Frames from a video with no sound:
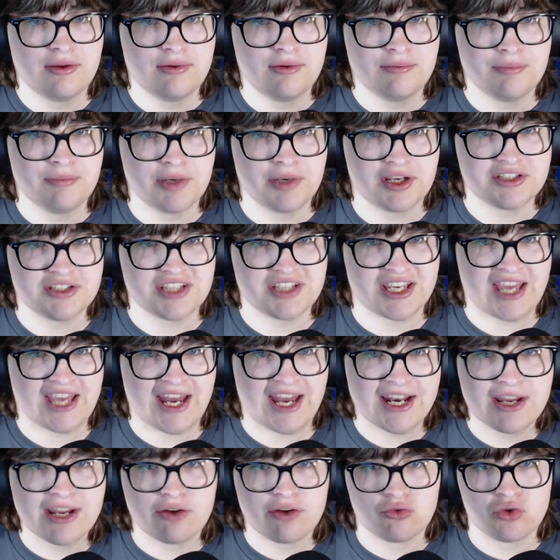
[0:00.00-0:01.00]
because it
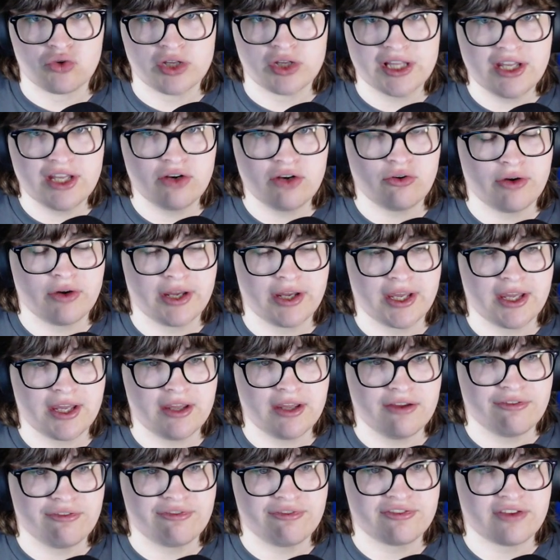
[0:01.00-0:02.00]
can get really annoying
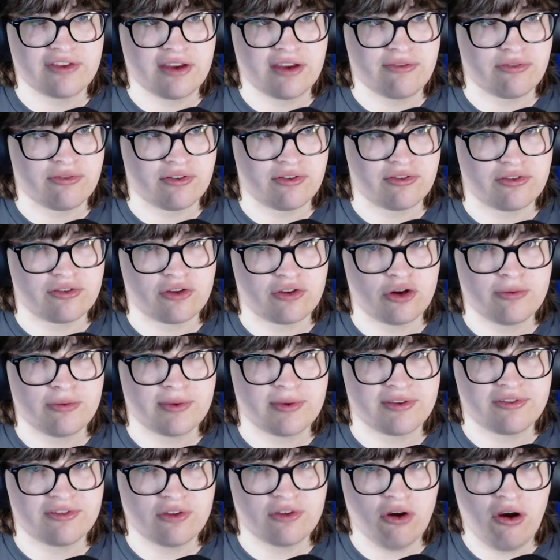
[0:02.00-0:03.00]
if, say, for instance,
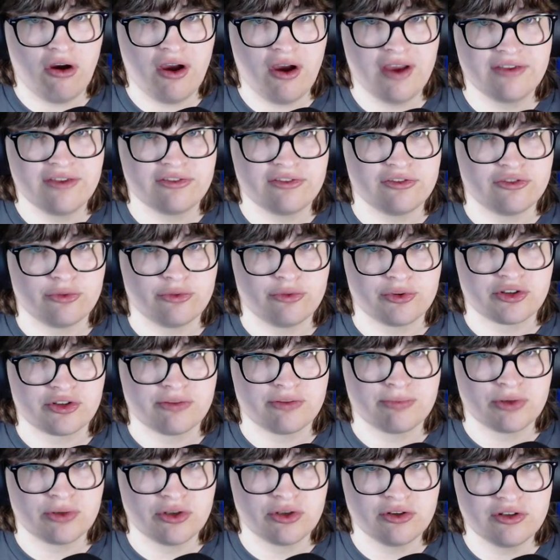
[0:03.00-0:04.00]
OBS dies, you switch
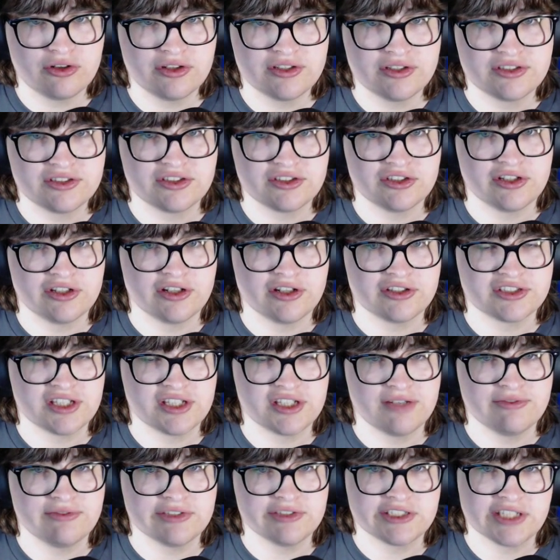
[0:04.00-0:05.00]
computers, you didn't
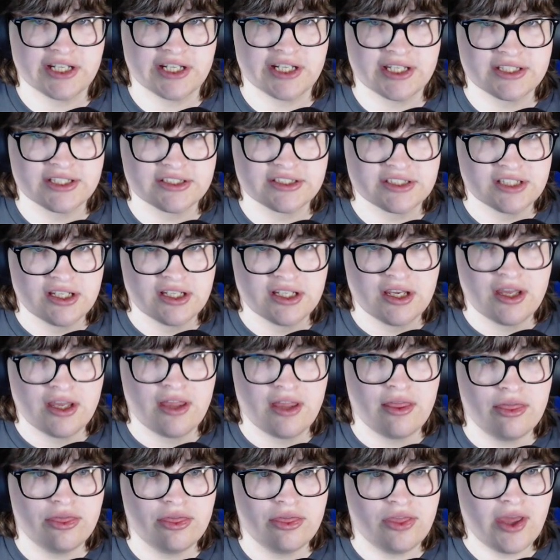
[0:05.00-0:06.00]
save your settings.
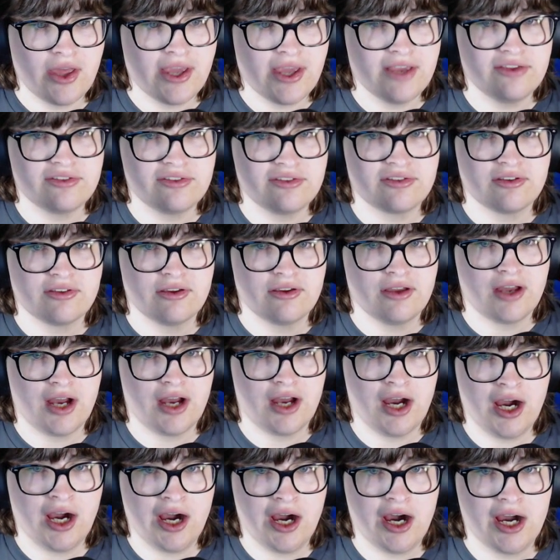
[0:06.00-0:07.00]
These
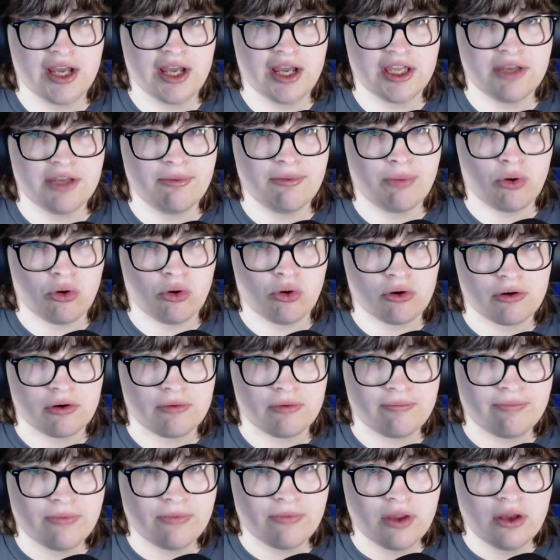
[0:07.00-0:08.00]
are
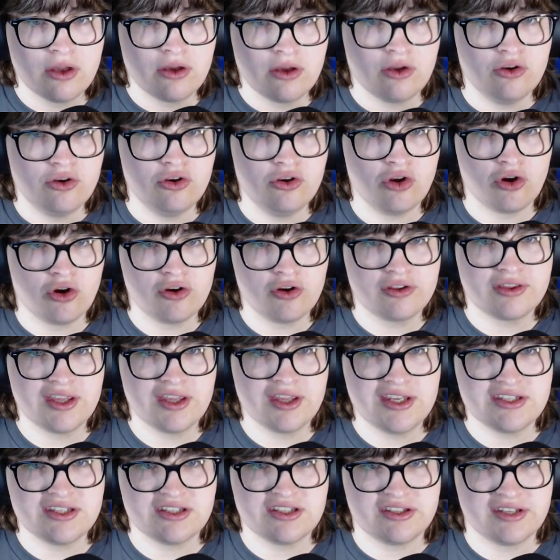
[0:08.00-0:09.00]
important. Note
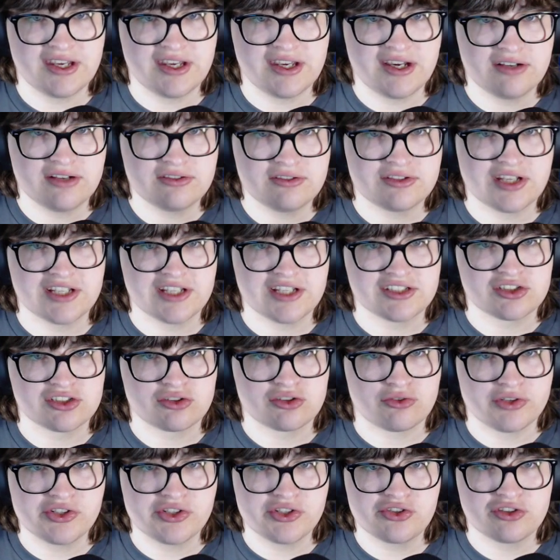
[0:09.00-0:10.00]
these down, take
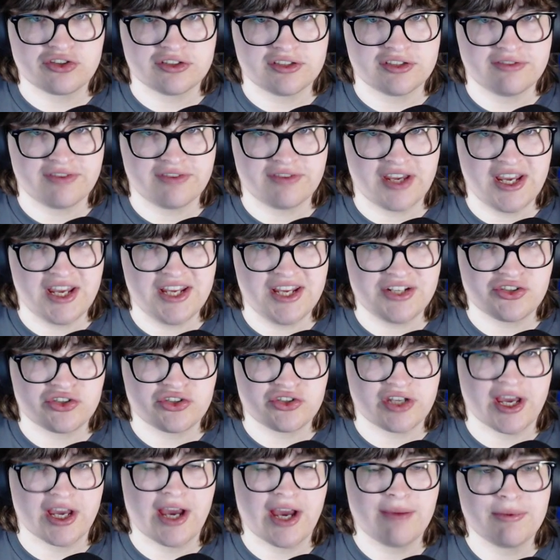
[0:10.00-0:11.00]
screenshots of each
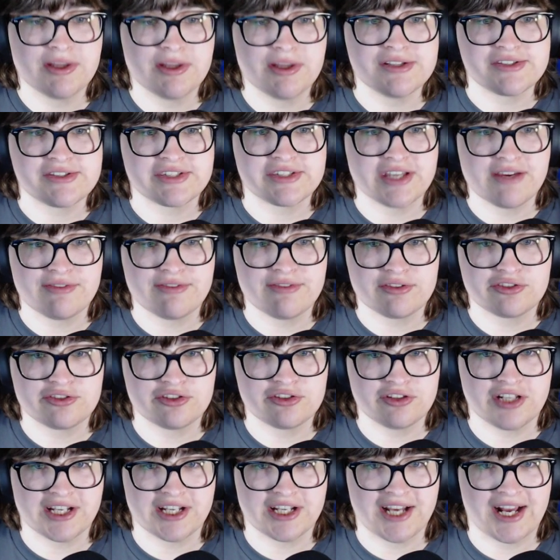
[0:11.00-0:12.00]
tab and save it to
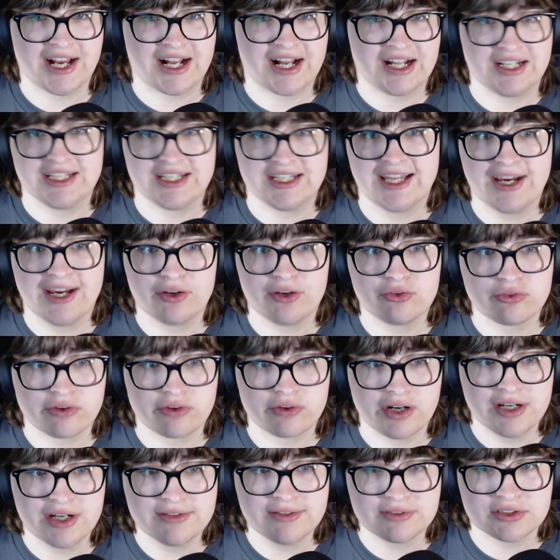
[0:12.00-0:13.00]
like a cloud
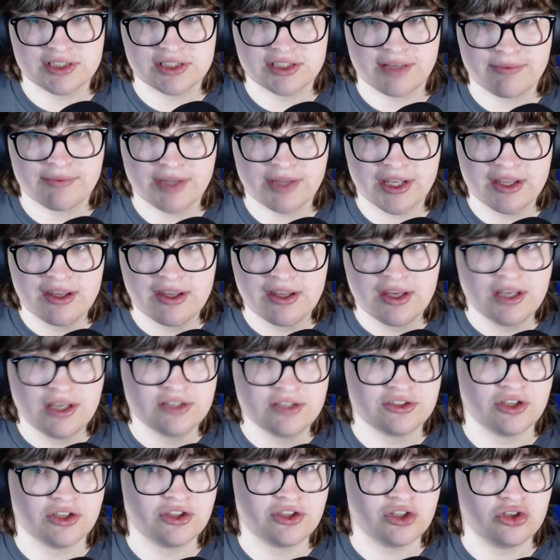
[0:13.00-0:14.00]
drive or something
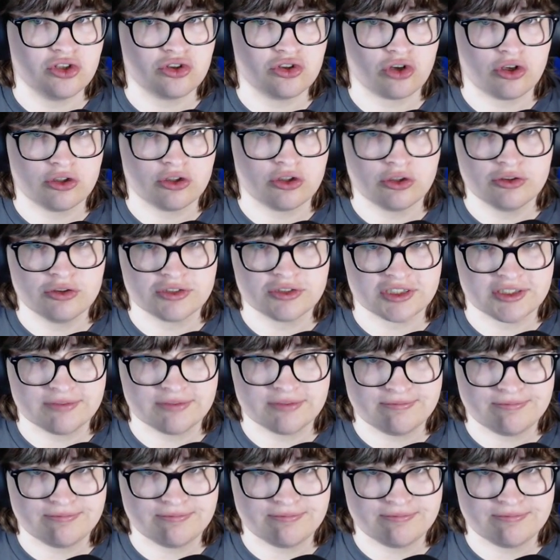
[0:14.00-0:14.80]
so that you don't lose it.